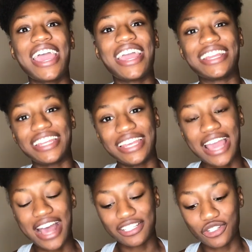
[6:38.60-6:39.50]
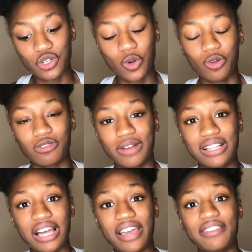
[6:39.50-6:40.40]
and He has control of my
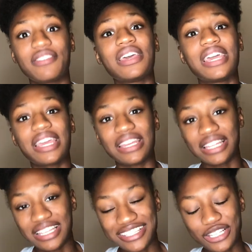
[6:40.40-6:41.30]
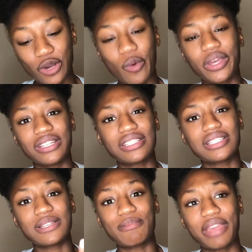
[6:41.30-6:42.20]
life, and He's going
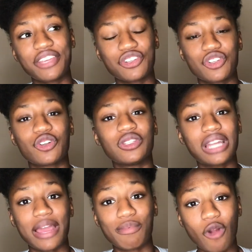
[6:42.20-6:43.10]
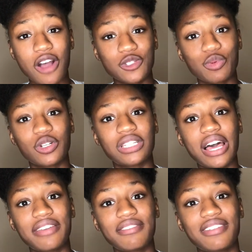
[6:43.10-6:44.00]
to make sure that I prosper in
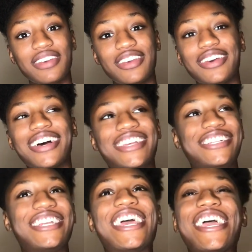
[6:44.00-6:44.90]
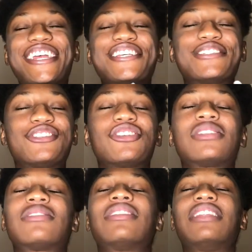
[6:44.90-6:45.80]
life, it has just
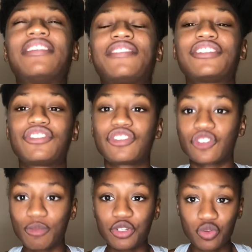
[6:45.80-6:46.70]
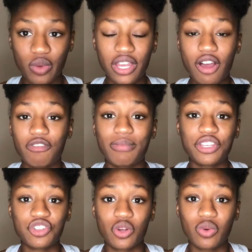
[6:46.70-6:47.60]
lifted so much weight off of my
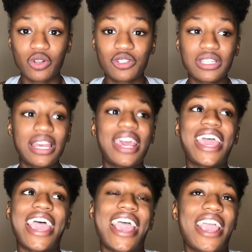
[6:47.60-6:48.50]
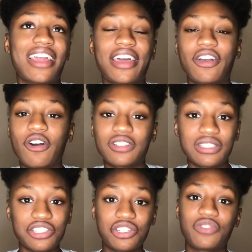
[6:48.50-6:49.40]
shoulders, and I
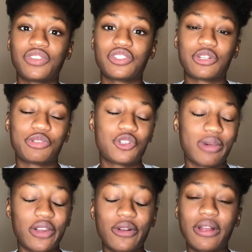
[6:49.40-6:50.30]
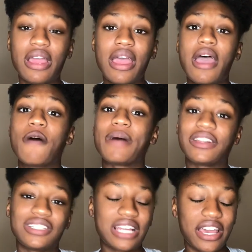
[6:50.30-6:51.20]
honestly just feel so much better
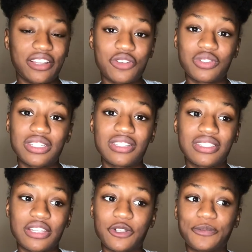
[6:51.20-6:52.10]
about the diagnosis. So